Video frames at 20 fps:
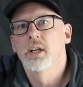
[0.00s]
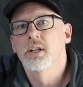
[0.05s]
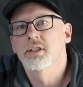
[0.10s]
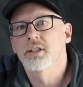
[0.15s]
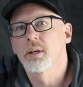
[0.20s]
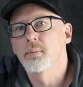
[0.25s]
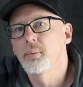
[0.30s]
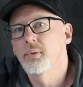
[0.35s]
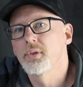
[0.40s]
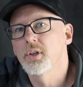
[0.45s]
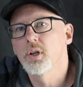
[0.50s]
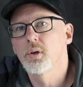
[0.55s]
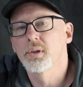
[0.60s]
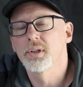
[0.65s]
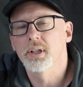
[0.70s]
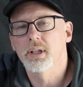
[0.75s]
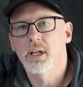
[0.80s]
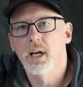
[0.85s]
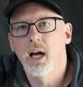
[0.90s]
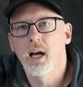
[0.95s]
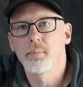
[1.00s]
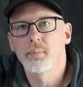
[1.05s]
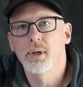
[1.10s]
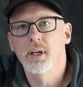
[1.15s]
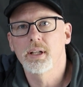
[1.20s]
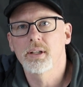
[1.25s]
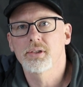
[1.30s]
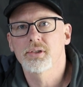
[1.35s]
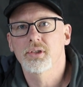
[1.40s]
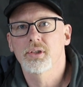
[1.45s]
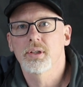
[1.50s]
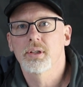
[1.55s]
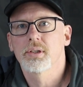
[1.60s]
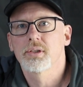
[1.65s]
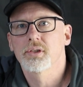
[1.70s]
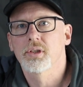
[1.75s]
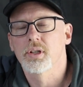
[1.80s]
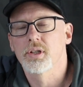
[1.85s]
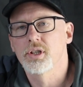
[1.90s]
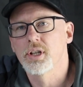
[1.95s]
Some of you in the comments
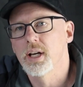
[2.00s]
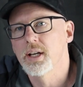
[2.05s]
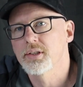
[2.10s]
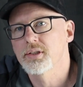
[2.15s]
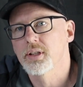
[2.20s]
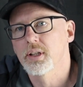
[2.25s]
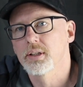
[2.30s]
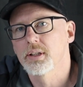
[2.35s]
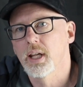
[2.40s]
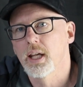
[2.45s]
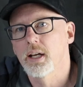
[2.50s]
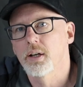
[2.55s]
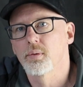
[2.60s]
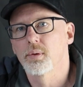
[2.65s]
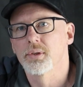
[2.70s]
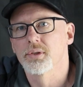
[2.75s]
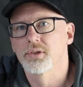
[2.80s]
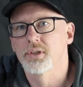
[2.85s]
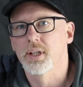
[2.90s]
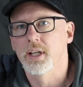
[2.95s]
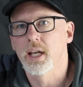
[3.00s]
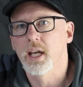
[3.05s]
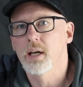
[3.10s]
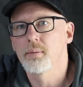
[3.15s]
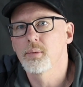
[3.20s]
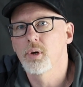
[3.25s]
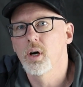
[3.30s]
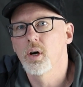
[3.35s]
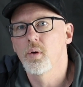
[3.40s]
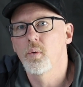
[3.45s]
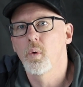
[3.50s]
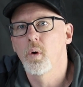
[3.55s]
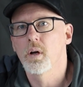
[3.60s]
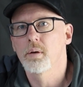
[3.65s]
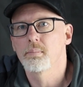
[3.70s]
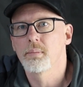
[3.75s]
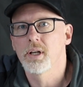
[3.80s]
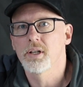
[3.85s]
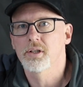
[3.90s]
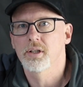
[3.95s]
suggested that it was the ammo.
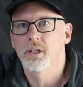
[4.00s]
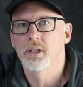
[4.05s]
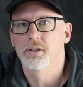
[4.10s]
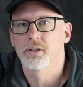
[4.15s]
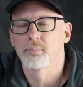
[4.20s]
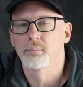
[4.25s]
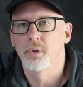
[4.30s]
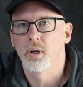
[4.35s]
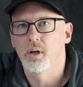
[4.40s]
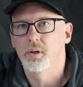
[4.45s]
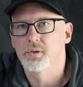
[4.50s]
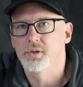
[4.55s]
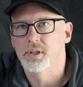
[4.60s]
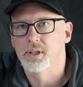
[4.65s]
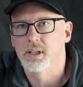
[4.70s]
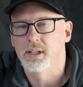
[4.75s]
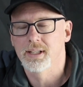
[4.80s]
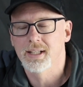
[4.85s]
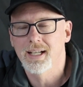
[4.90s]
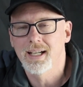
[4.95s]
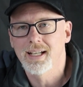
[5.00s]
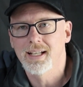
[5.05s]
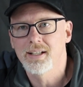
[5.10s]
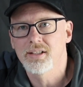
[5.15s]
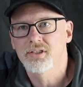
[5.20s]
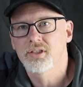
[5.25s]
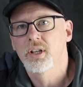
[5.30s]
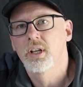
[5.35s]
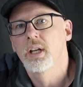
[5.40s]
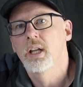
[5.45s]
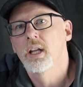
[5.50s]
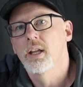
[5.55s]
One mentioned it's a bulge in the case.